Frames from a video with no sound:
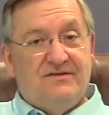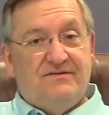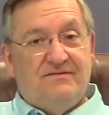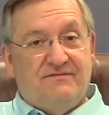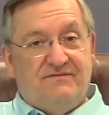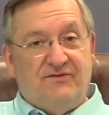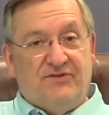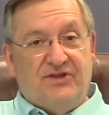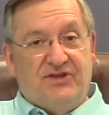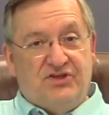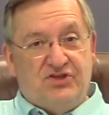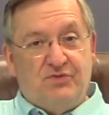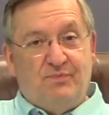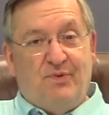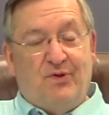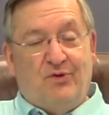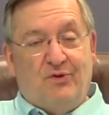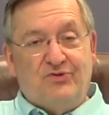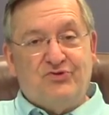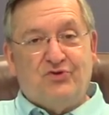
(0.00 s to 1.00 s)
for these
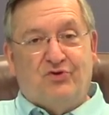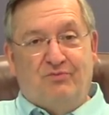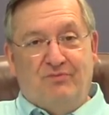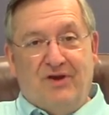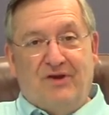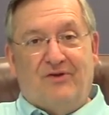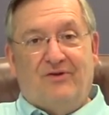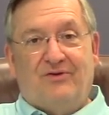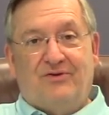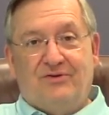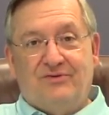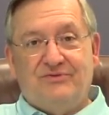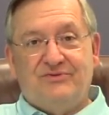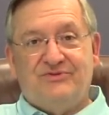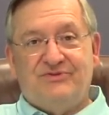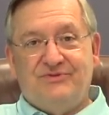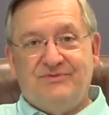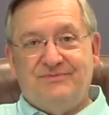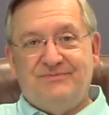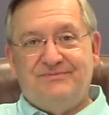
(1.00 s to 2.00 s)
spiritual miracles.
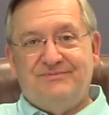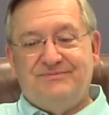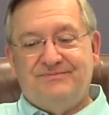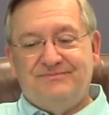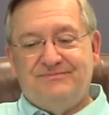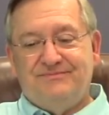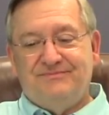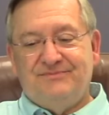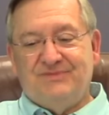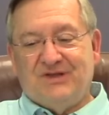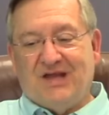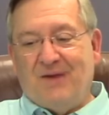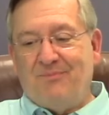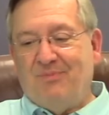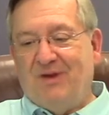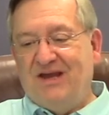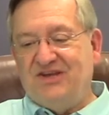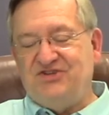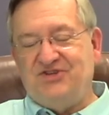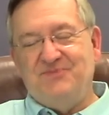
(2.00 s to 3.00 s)
God
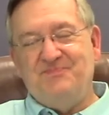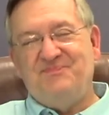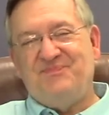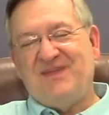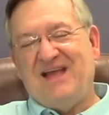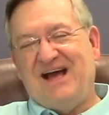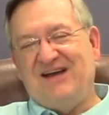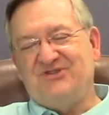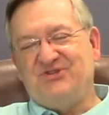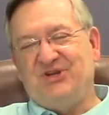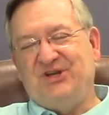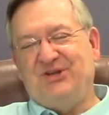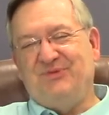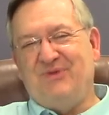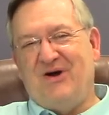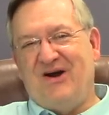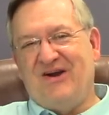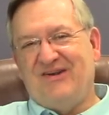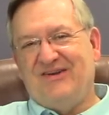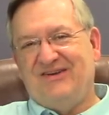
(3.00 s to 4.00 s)
bless you. I'll see you
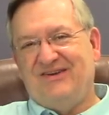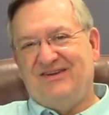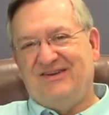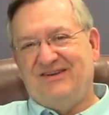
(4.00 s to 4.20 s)
tomorrow.